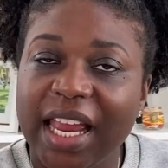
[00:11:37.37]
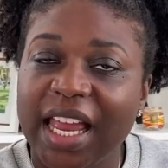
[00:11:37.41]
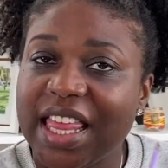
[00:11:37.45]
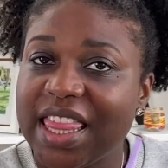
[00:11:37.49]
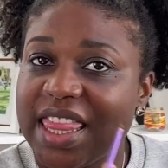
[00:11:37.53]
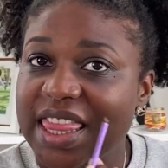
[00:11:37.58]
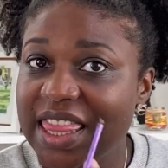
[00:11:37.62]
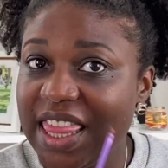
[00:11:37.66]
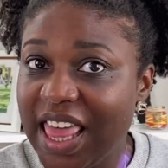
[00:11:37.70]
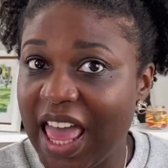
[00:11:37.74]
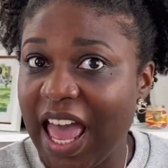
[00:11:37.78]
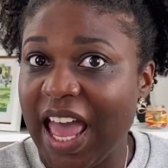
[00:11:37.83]

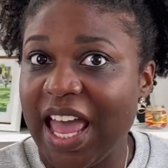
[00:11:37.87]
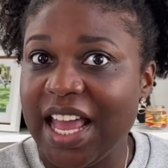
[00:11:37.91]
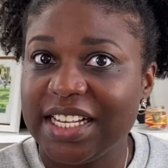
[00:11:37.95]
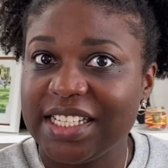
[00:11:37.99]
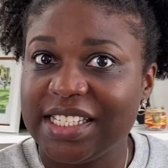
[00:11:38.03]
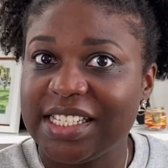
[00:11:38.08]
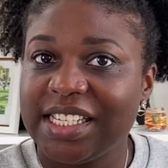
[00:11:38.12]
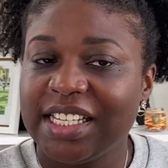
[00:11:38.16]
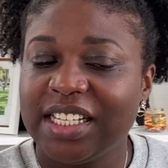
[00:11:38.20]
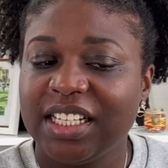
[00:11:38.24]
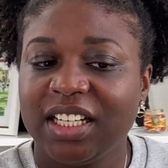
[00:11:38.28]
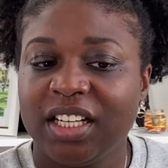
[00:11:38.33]
at
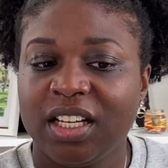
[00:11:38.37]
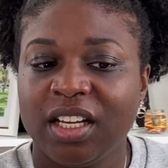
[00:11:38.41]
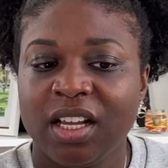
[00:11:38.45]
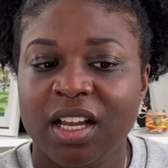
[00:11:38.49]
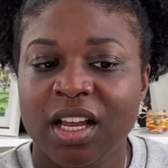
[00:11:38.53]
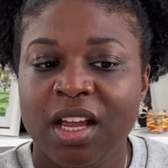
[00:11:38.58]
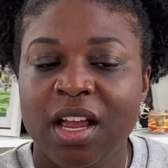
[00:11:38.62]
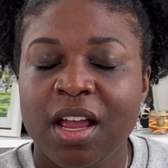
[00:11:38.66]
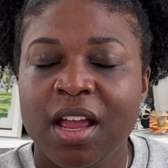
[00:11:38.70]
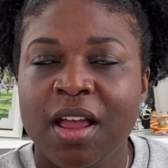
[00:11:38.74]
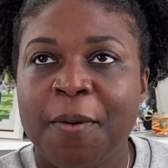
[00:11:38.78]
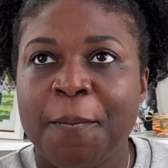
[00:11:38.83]
that
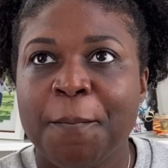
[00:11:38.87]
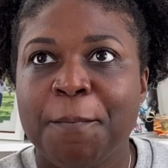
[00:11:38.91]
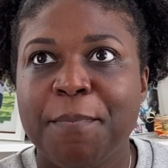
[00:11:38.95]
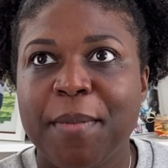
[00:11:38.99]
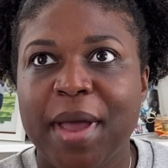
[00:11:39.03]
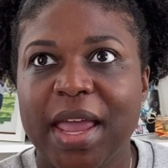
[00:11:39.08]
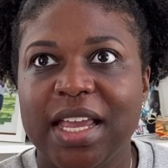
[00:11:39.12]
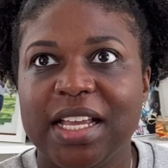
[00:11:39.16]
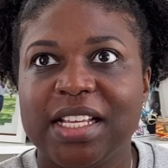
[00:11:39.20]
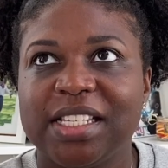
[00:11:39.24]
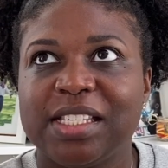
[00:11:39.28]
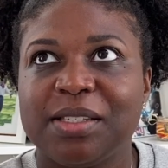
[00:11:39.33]

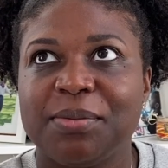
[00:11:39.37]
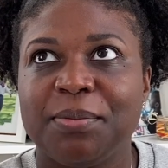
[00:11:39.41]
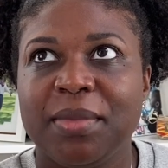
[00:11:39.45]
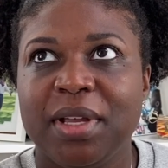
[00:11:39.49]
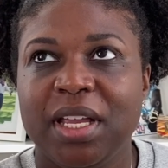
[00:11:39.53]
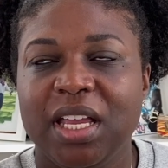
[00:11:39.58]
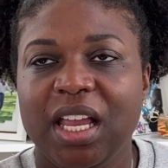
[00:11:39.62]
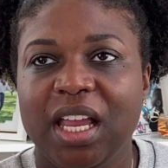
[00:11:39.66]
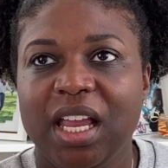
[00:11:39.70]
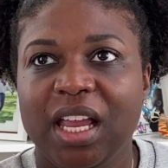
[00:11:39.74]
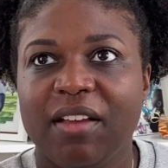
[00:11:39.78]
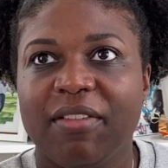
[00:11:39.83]
makes
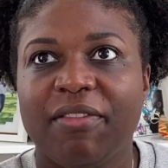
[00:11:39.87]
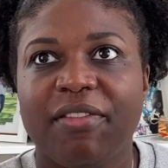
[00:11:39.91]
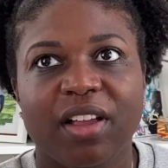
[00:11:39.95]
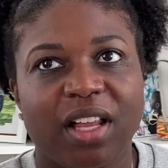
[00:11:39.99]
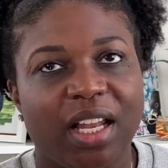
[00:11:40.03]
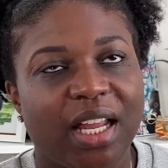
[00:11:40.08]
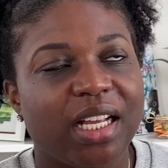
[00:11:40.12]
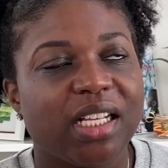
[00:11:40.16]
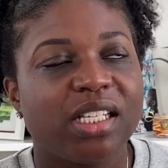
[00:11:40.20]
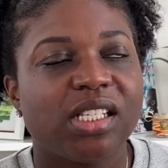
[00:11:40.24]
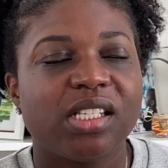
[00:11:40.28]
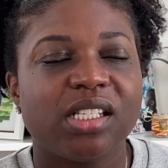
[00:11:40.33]
me feel
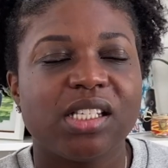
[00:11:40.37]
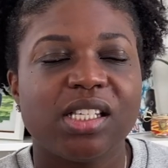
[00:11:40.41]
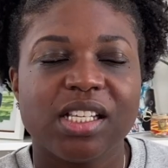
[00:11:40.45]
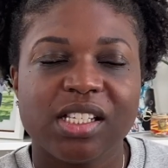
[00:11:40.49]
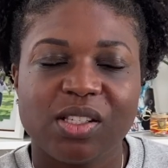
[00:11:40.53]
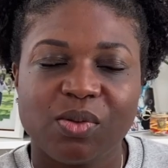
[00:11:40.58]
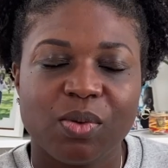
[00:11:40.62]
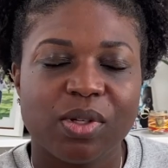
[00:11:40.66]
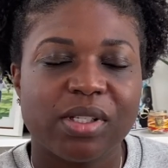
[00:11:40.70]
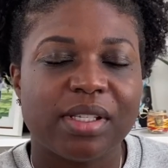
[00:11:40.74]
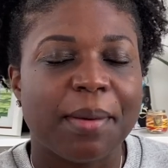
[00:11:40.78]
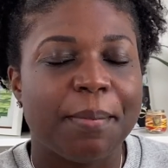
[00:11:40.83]
like sis
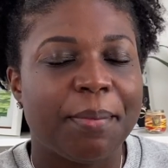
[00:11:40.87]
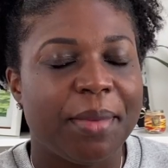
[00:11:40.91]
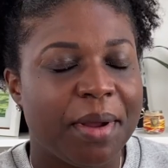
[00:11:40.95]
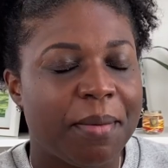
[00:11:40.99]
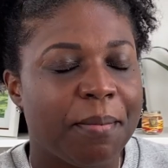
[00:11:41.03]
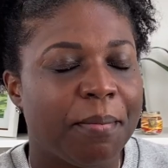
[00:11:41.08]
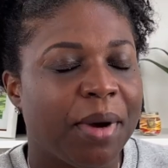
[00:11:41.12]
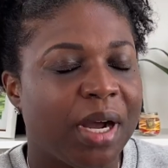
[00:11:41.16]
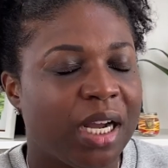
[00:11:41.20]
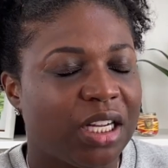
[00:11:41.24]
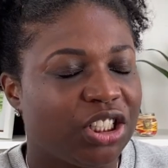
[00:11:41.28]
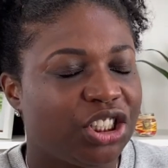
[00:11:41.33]
was a bit
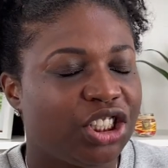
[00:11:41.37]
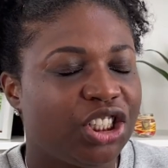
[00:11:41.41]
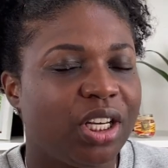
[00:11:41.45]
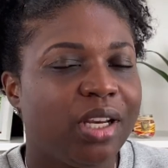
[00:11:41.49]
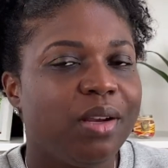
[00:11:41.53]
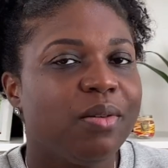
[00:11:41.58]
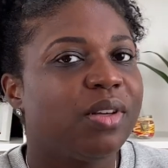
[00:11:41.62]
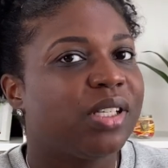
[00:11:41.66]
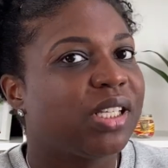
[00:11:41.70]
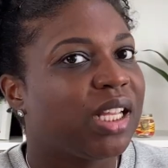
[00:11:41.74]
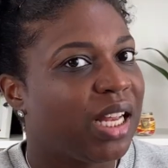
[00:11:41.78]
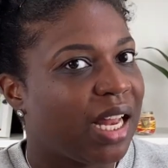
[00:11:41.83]
much. She
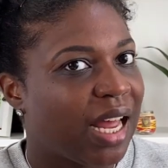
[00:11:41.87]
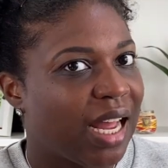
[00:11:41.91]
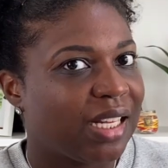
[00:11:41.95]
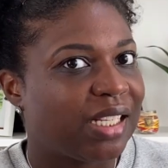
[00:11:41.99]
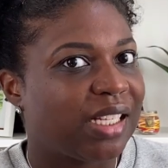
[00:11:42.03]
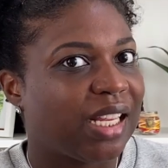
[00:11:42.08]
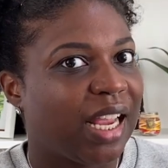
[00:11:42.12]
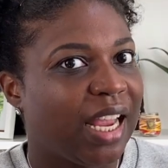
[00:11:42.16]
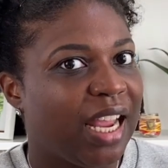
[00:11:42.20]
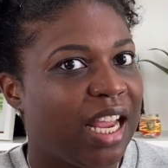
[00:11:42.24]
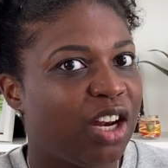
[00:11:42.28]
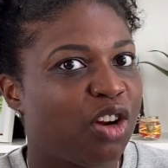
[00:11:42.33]
was a lot
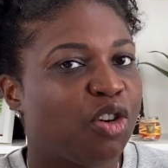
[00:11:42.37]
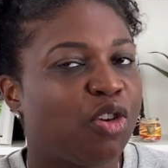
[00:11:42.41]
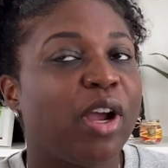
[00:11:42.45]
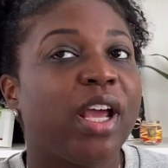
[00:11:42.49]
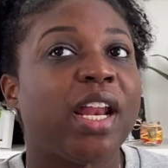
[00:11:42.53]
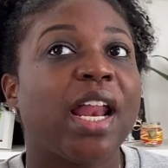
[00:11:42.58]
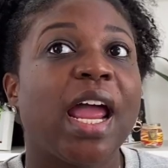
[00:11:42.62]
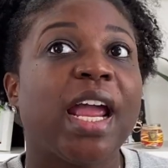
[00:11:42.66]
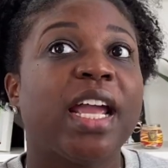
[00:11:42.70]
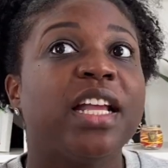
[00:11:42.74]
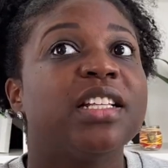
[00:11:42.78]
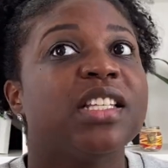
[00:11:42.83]
to handle. And
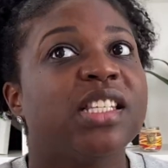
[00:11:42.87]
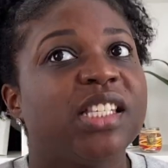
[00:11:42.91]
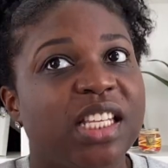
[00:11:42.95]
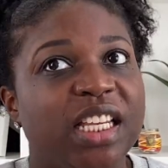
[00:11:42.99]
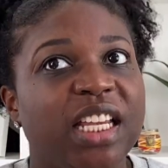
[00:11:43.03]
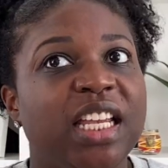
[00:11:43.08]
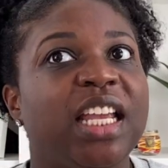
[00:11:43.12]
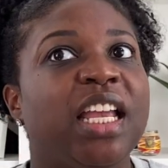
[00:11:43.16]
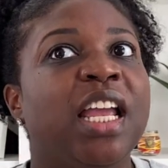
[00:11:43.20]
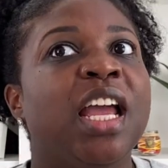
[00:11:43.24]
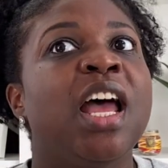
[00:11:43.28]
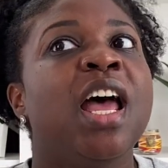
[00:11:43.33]
I can
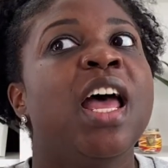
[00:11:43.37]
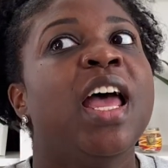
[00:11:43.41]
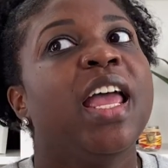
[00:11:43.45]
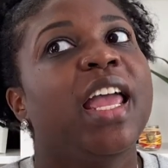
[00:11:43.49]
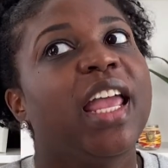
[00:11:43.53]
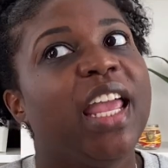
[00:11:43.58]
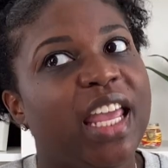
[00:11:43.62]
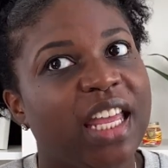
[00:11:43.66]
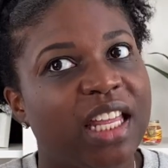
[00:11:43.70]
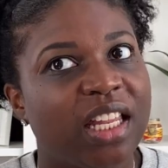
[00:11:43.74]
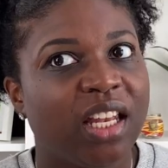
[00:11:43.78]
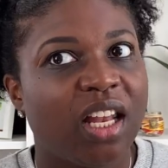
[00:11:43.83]
see
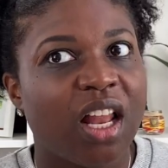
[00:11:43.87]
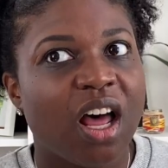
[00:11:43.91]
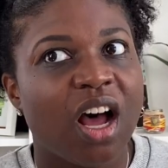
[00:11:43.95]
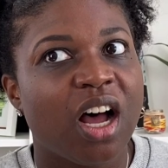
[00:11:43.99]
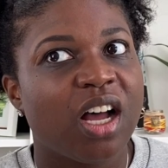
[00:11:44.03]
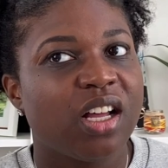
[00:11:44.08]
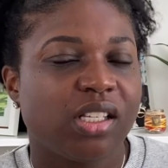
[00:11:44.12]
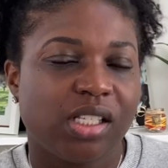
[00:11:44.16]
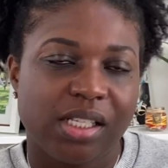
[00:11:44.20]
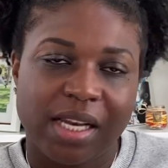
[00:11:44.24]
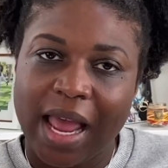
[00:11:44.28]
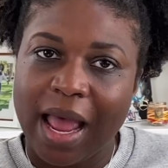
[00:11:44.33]

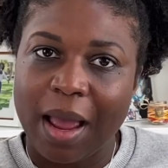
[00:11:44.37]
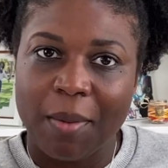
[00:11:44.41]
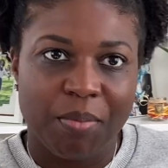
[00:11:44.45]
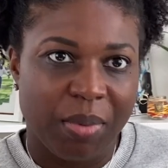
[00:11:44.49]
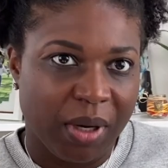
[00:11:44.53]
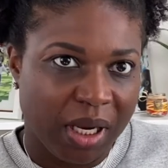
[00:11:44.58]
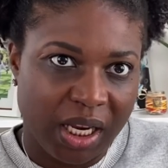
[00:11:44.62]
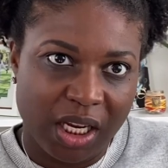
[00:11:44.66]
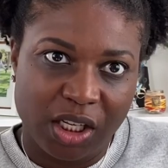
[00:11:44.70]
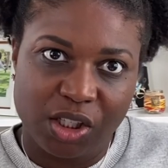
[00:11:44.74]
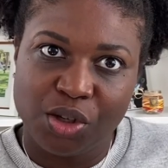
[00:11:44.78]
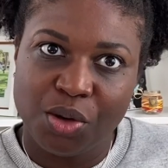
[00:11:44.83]
in-laws not
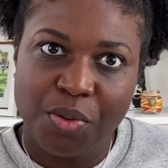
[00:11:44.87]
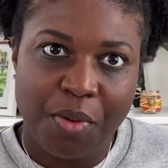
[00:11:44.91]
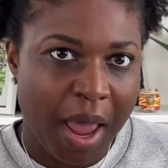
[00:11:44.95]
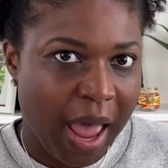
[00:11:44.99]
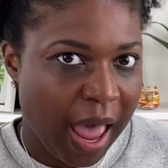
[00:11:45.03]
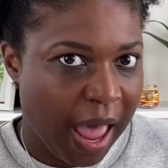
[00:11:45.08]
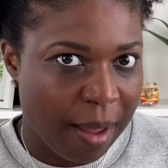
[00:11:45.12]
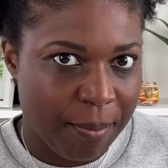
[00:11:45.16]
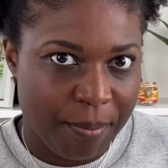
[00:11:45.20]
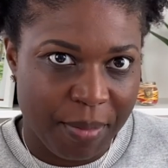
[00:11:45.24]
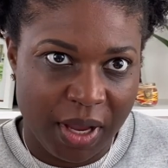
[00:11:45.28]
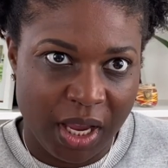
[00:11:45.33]
being too
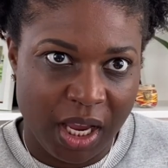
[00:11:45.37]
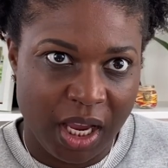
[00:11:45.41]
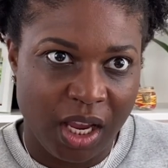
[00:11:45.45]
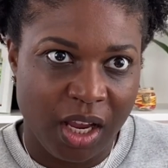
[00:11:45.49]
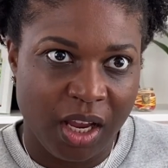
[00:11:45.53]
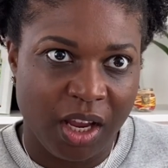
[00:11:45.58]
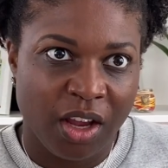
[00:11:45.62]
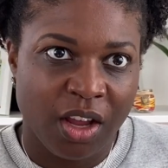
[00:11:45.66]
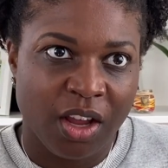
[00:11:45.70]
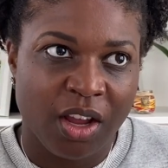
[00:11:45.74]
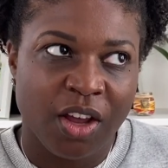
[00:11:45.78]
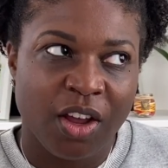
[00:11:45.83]

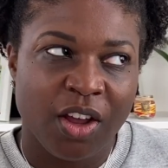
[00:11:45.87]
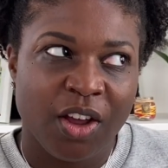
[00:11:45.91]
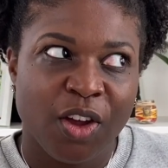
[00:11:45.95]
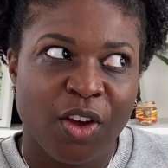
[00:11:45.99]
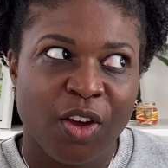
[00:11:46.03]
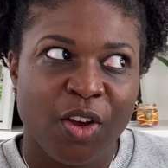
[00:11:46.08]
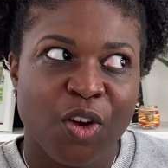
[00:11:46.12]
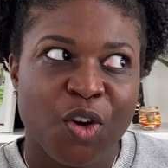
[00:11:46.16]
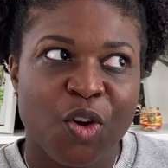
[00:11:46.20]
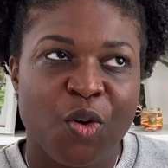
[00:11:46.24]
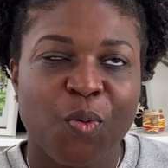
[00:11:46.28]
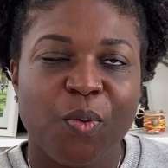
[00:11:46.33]
happy
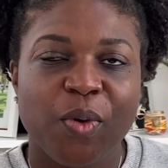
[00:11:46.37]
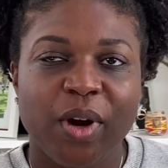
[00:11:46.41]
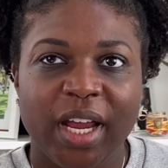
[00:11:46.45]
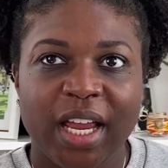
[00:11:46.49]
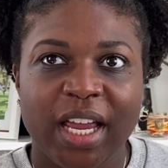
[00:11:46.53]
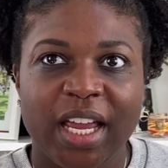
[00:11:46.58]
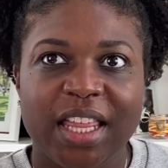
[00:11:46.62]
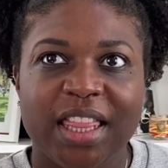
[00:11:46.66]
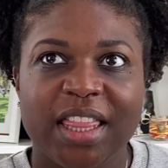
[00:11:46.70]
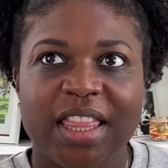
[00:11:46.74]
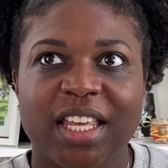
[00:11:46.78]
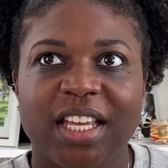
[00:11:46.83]

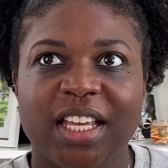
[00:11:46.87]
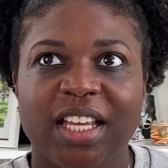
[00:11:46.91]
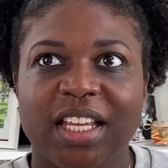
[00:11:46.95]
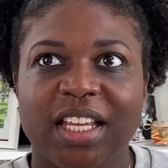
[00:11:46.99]
with